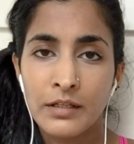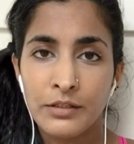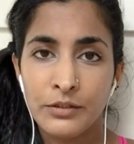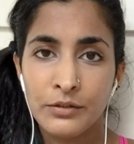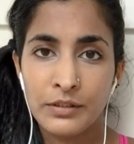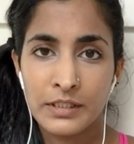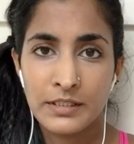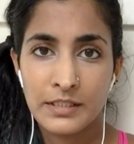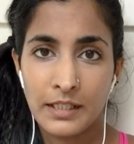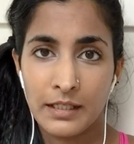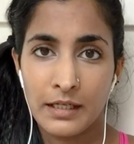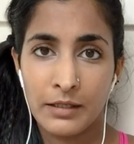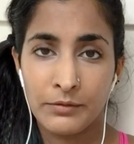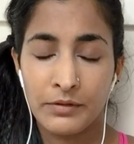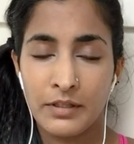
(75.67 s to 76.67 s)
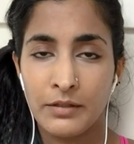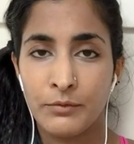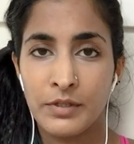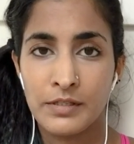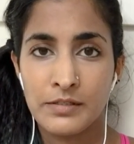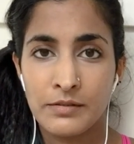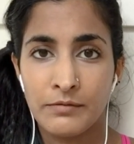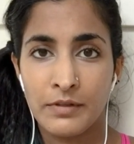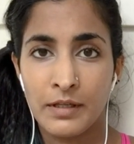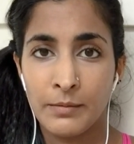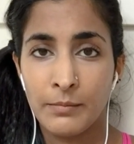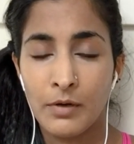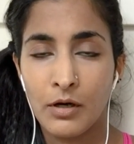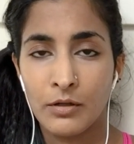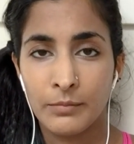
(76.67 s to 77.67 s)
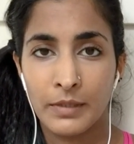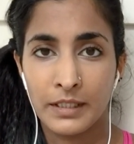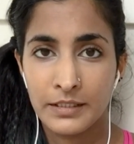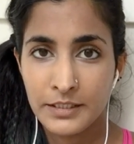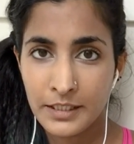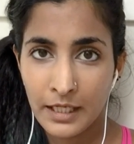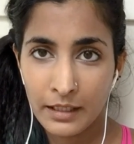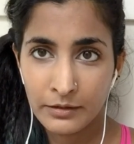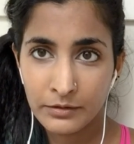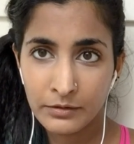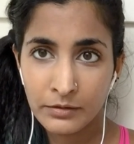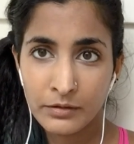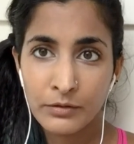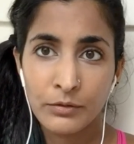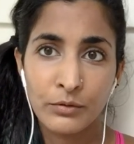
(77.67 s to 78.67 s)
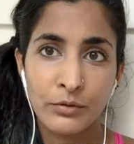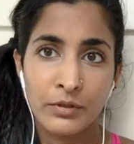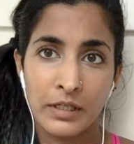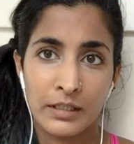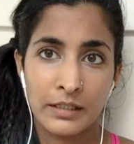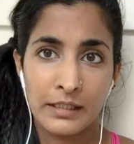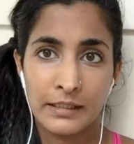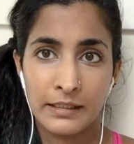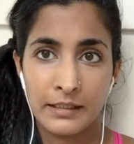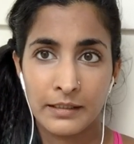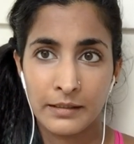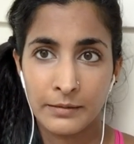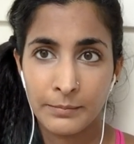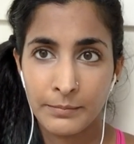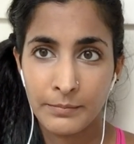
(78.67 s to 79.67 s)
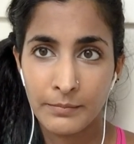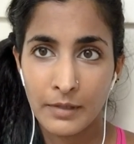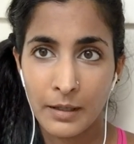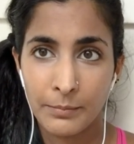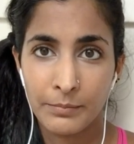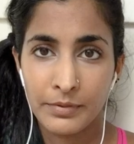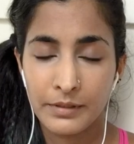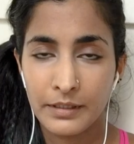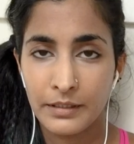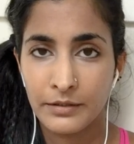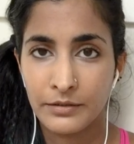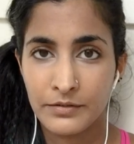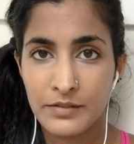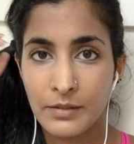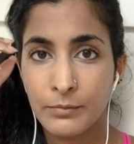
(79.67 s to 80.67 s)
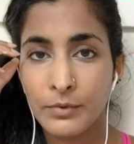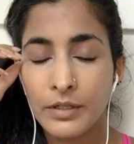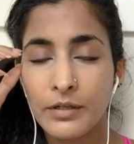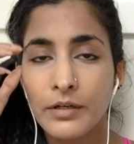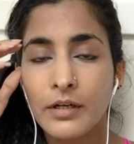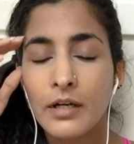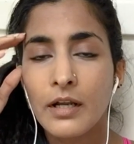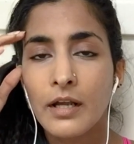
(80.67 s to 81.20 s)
you can check out the rest of them on my channel, or I can link it up here somewhere.